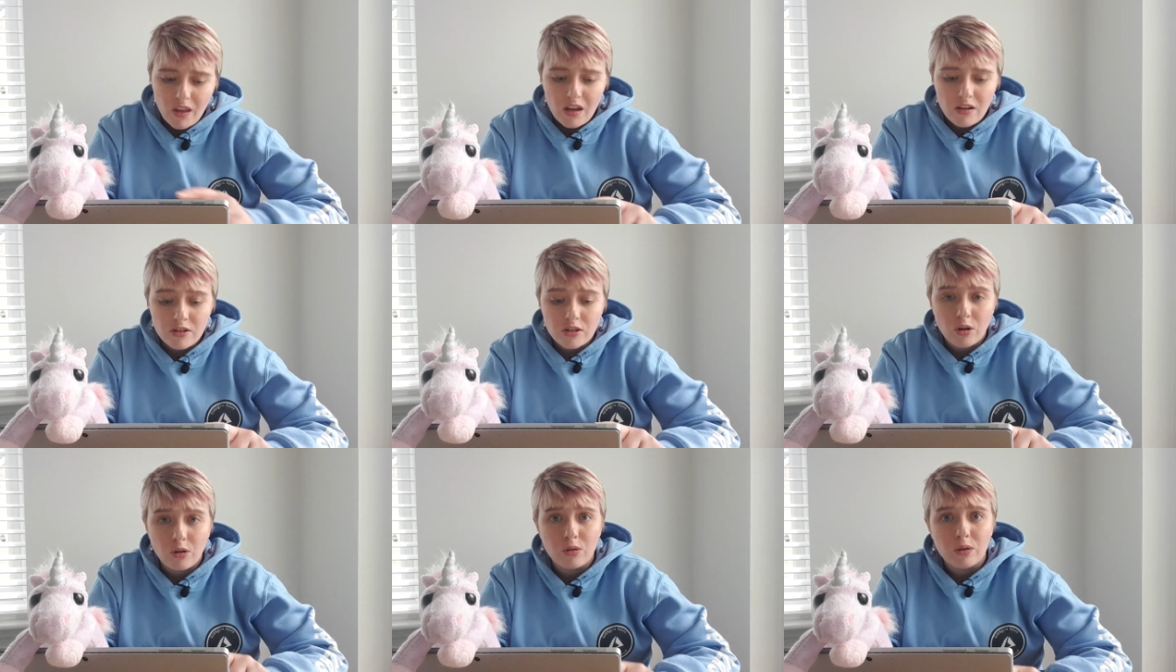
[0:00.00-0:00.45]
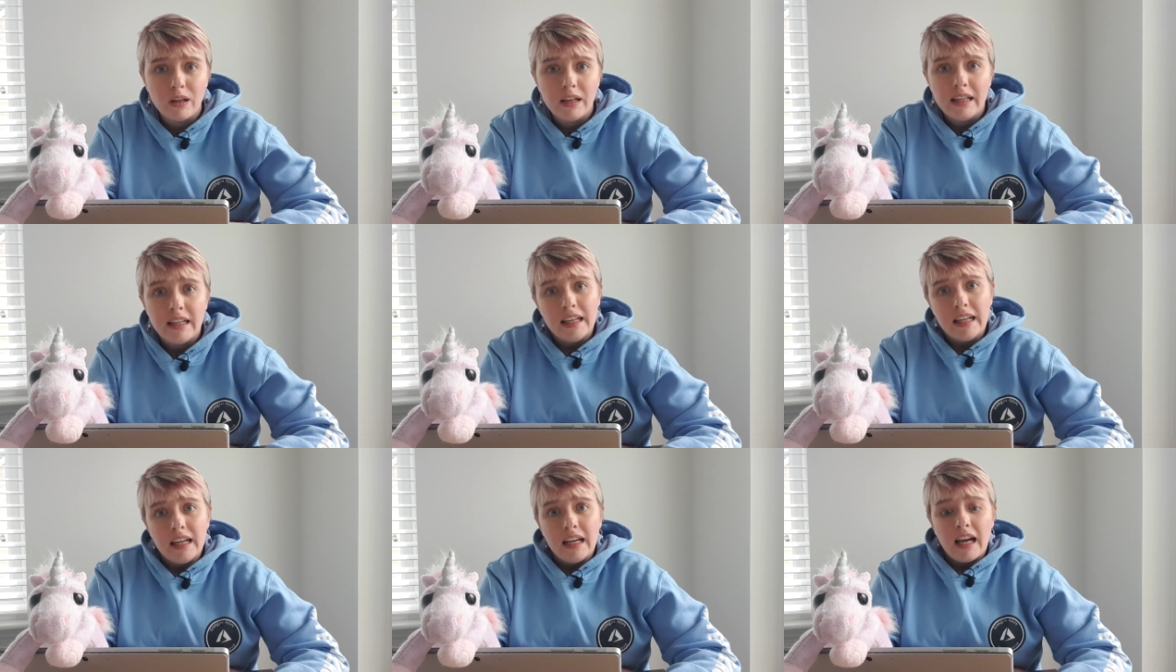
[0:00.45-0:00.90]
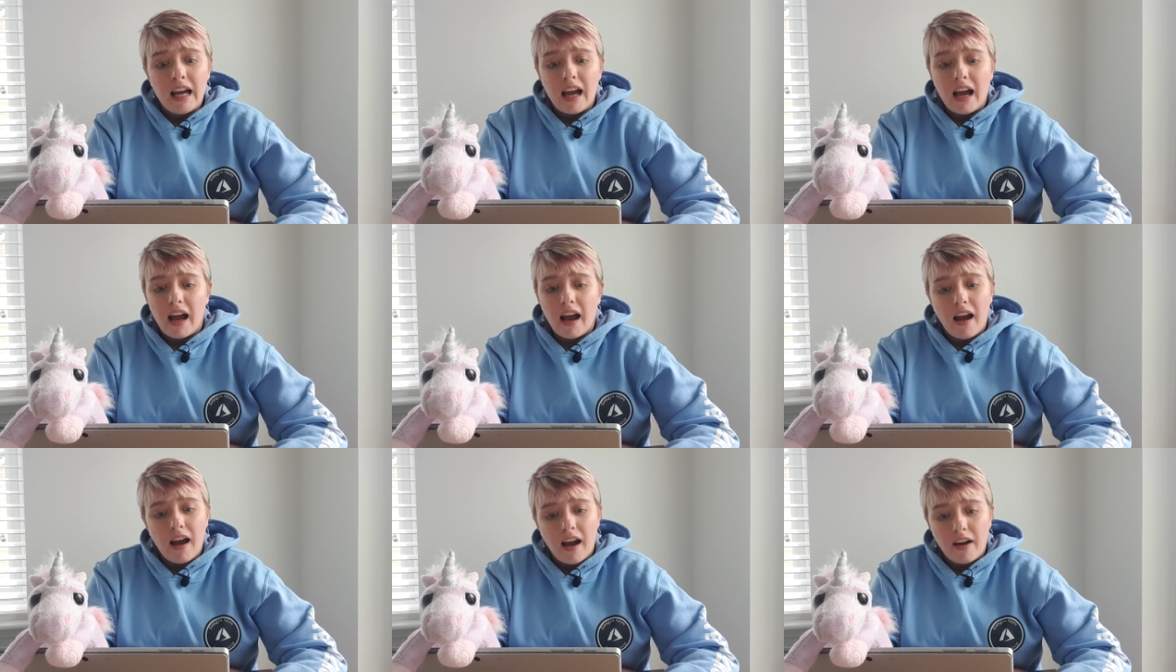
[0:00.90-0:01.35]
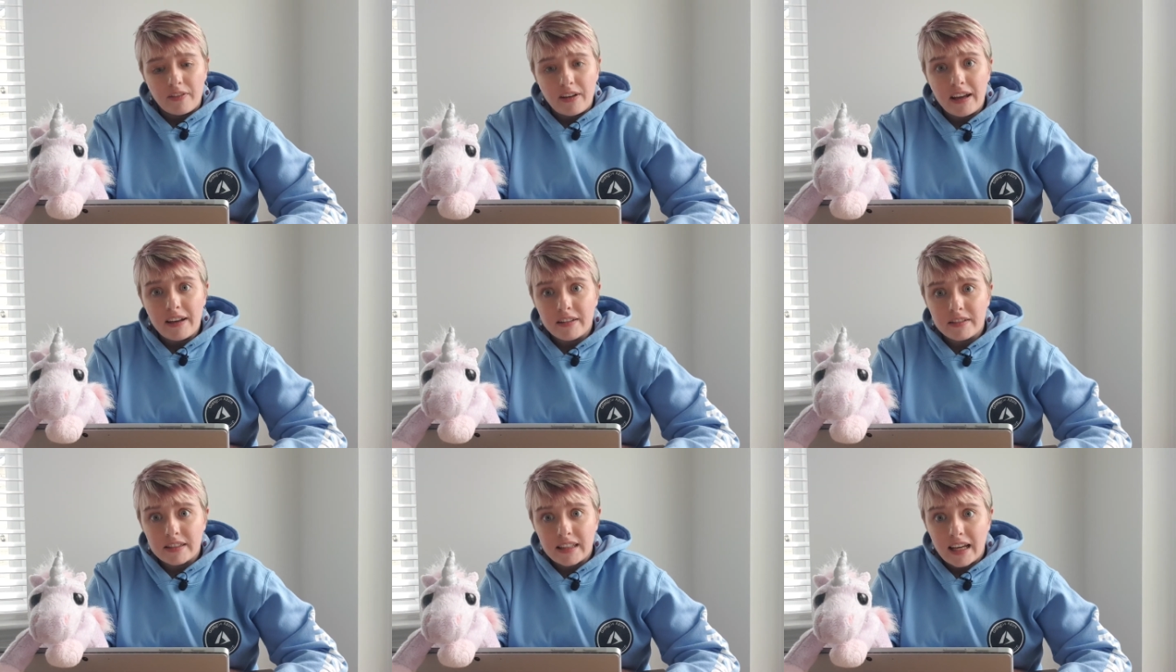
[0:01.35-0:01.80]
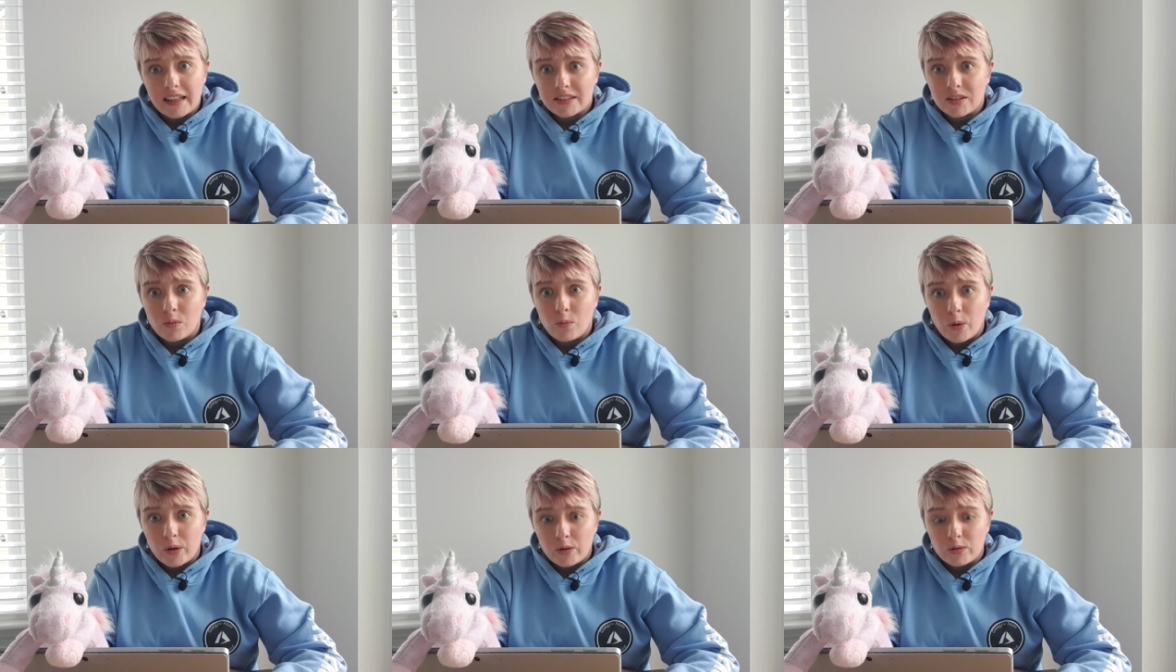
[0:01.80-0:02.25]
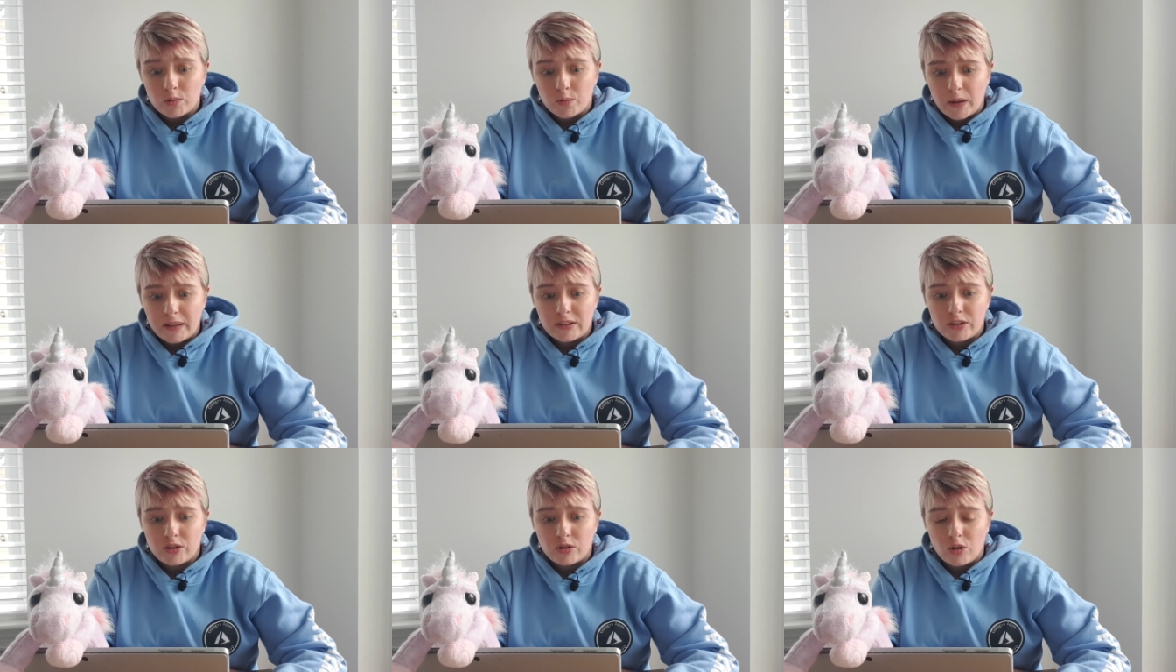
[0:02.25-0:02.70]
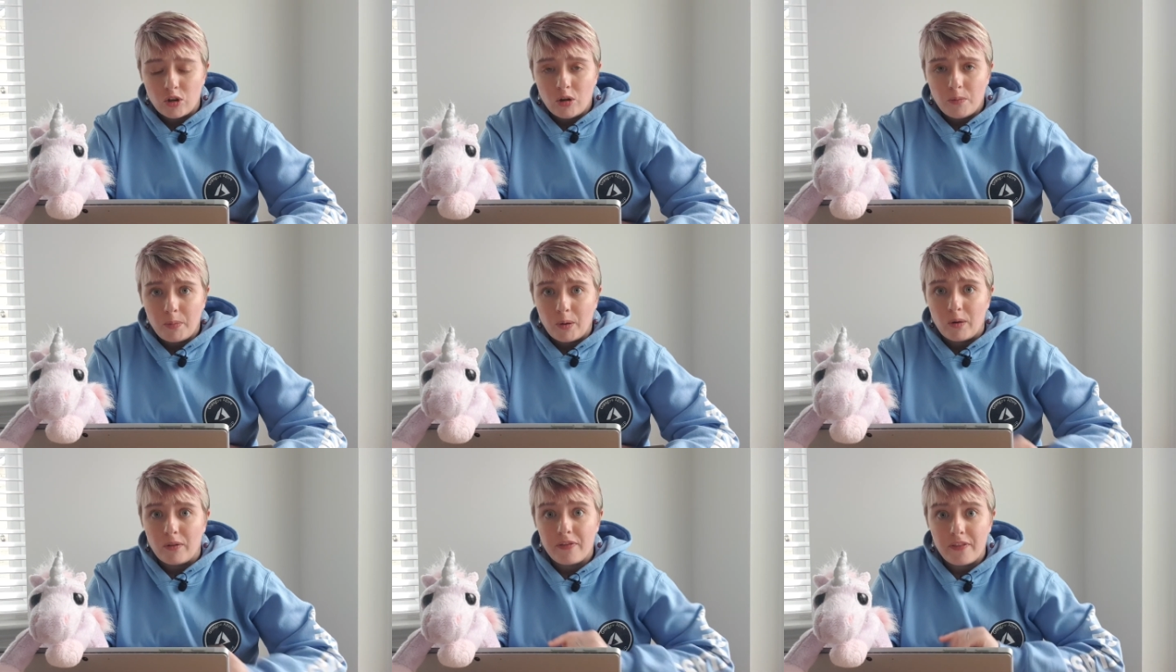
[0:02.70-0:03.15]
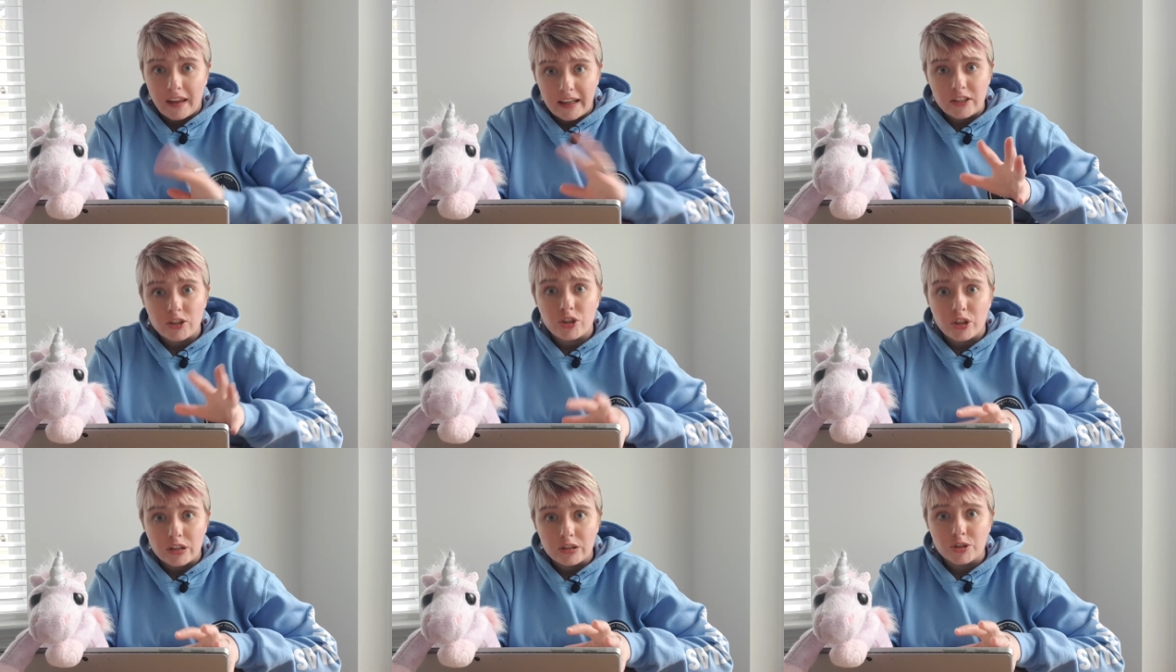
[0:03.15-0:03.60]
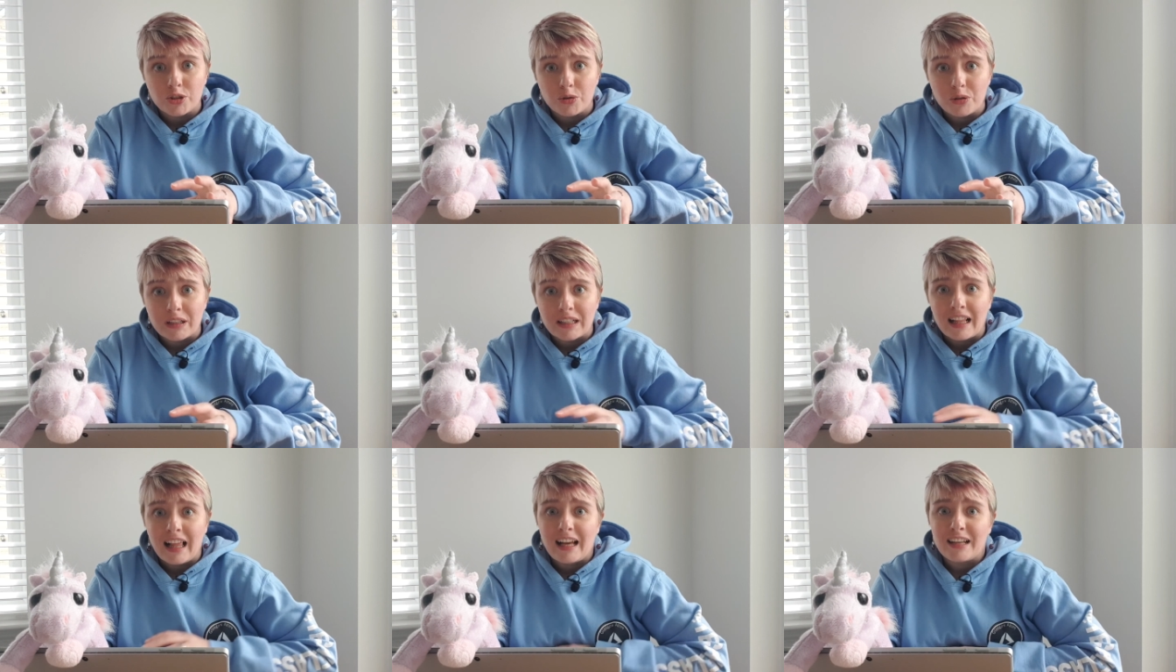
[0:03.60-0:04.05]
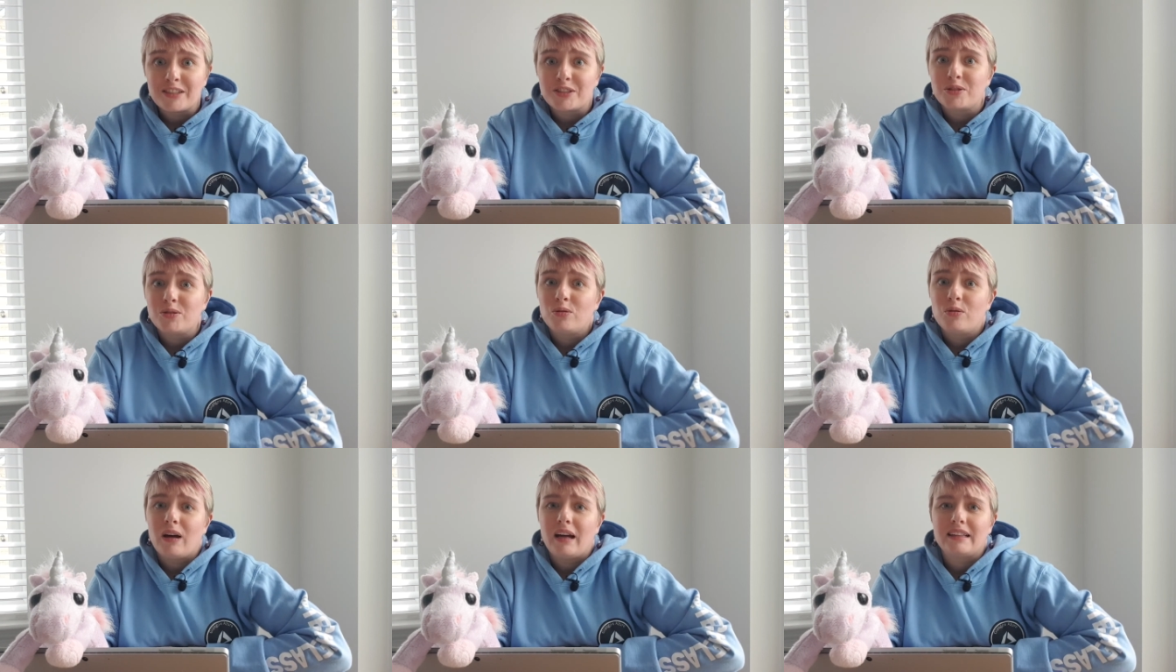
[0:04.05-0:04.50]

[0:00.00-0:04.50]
So that's a whirlwind stop of things you can do in Glasgow,